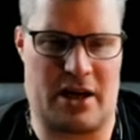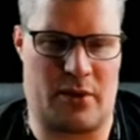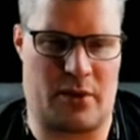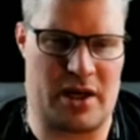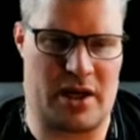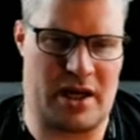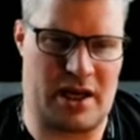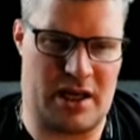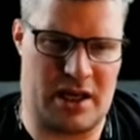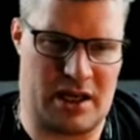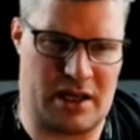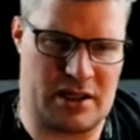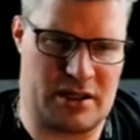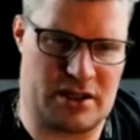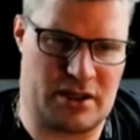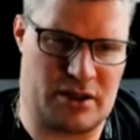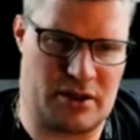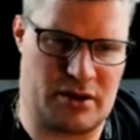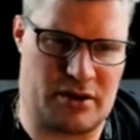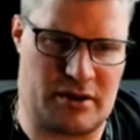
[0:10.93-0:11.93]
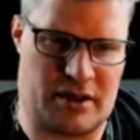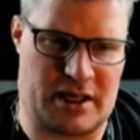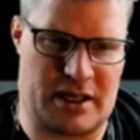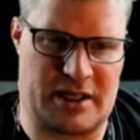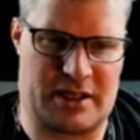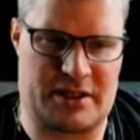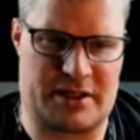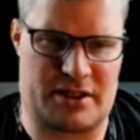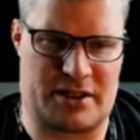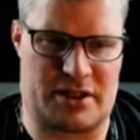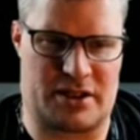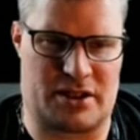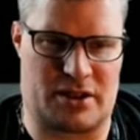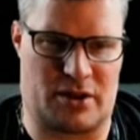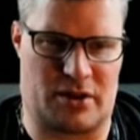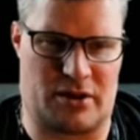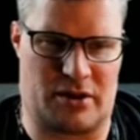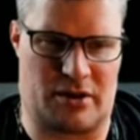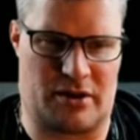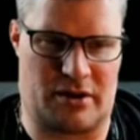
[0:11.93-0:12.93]
we need to
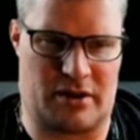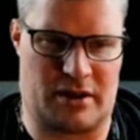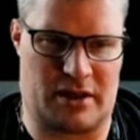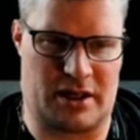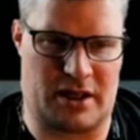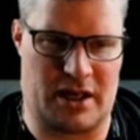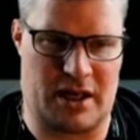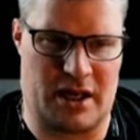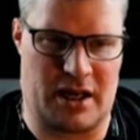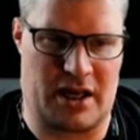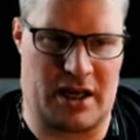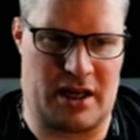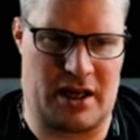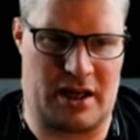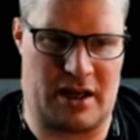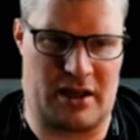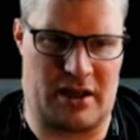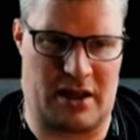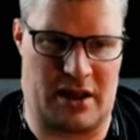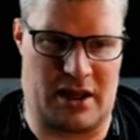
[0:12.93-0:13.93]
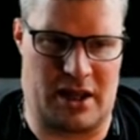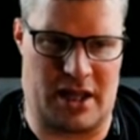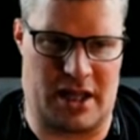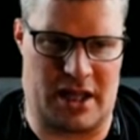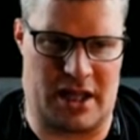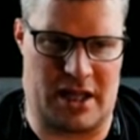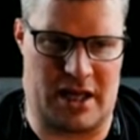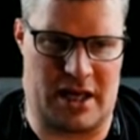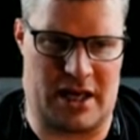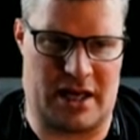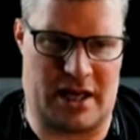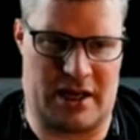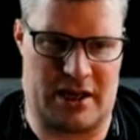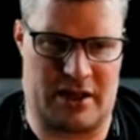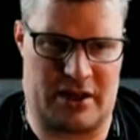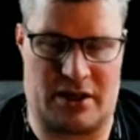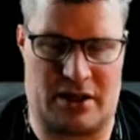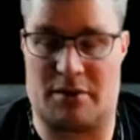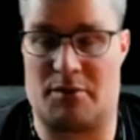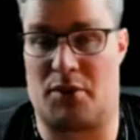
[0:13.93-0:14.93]
install
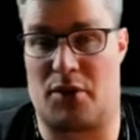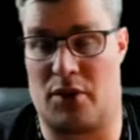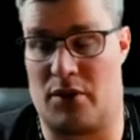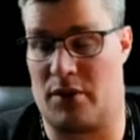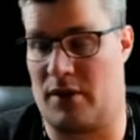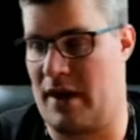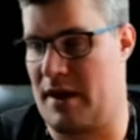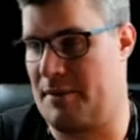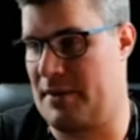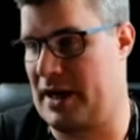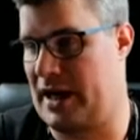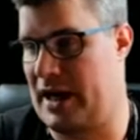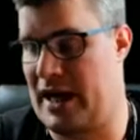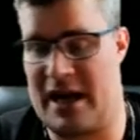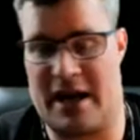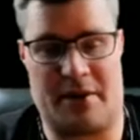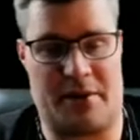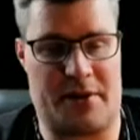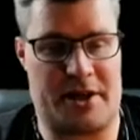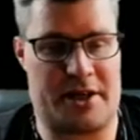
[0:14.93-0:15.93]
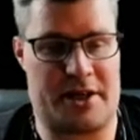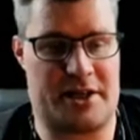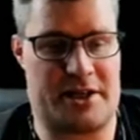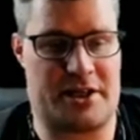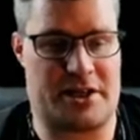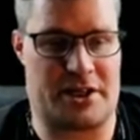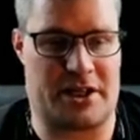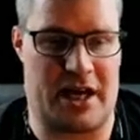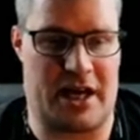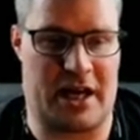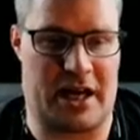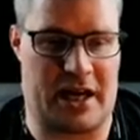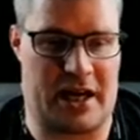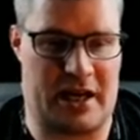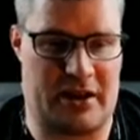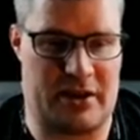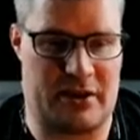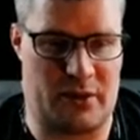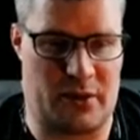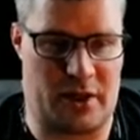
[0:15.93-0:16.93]
another programming language,
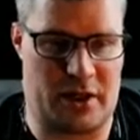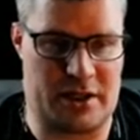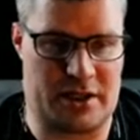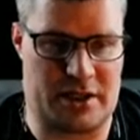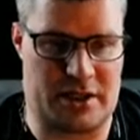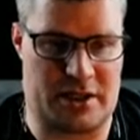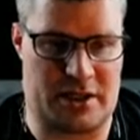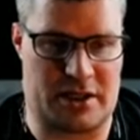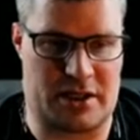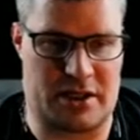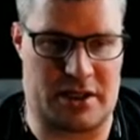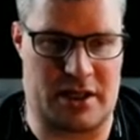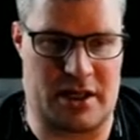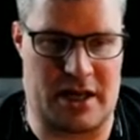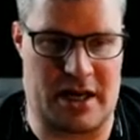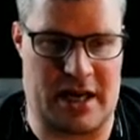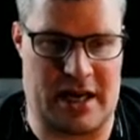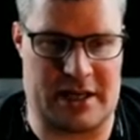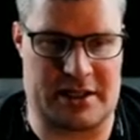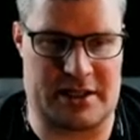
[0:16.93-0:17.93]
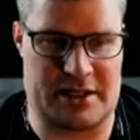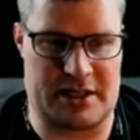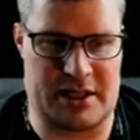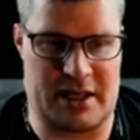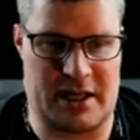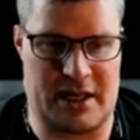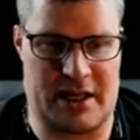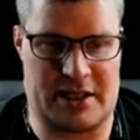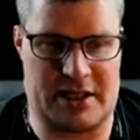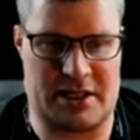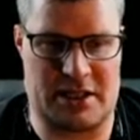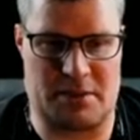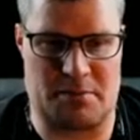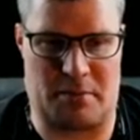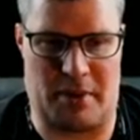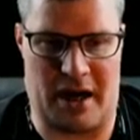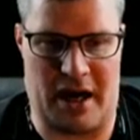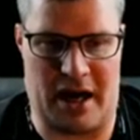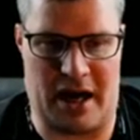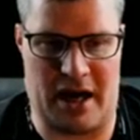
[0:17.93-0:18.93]
and what's next? It's
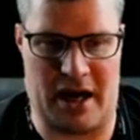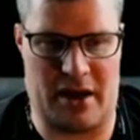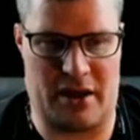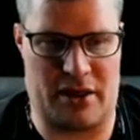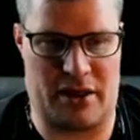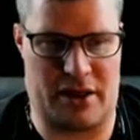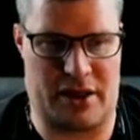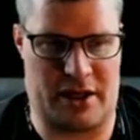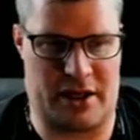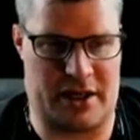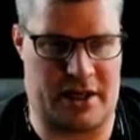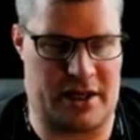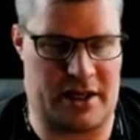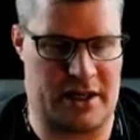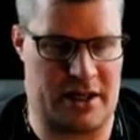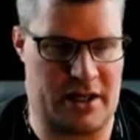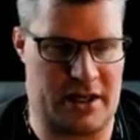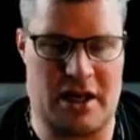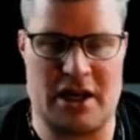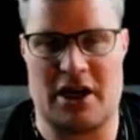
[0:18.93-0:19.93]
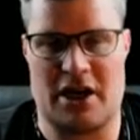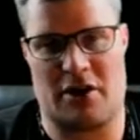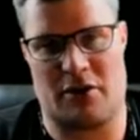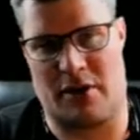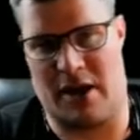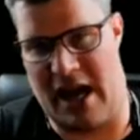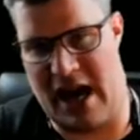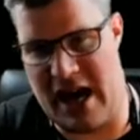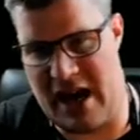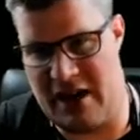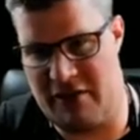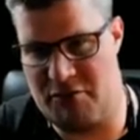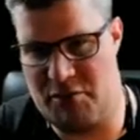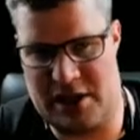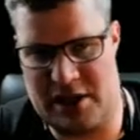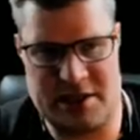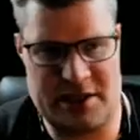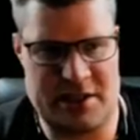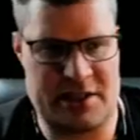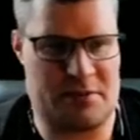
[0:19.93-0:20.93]
Python. We have
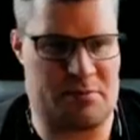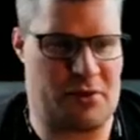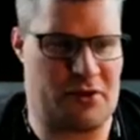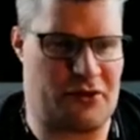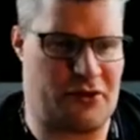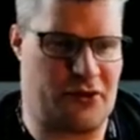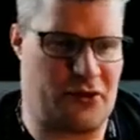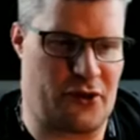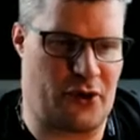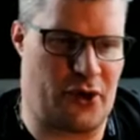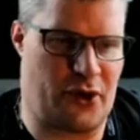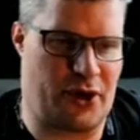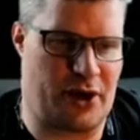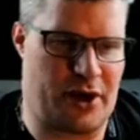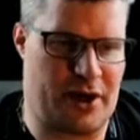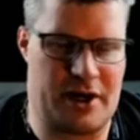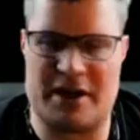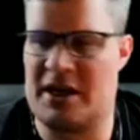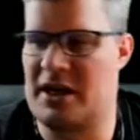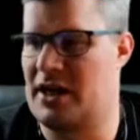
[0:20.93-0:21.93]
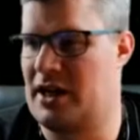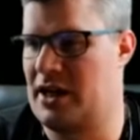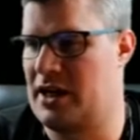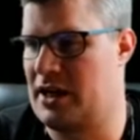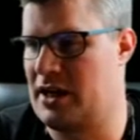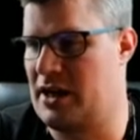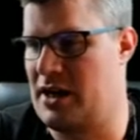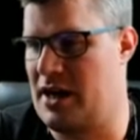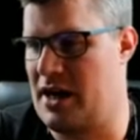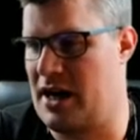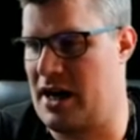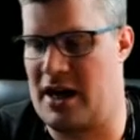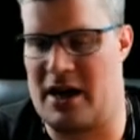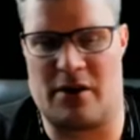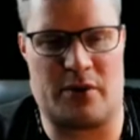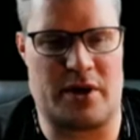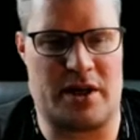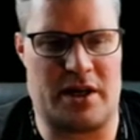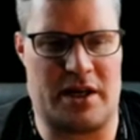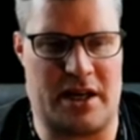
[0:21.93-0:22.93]
built it before. Now
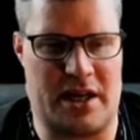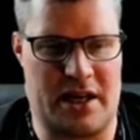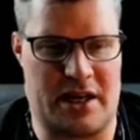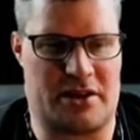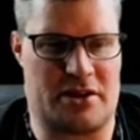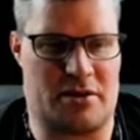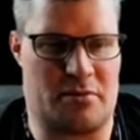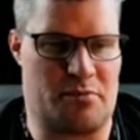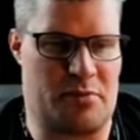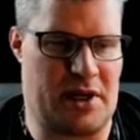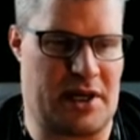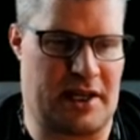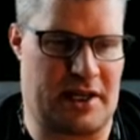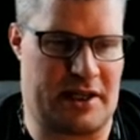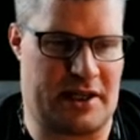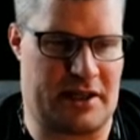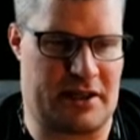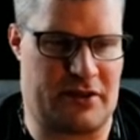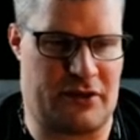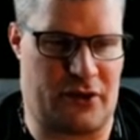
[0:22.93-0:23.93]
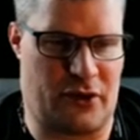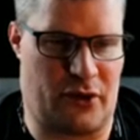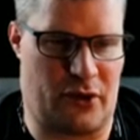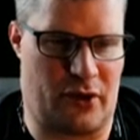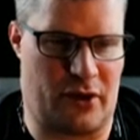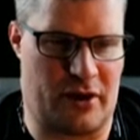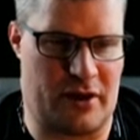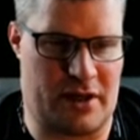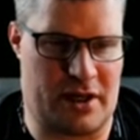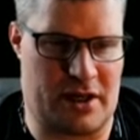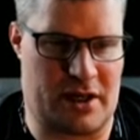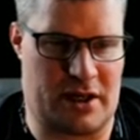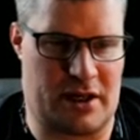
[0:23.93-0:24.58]
we need to build it for the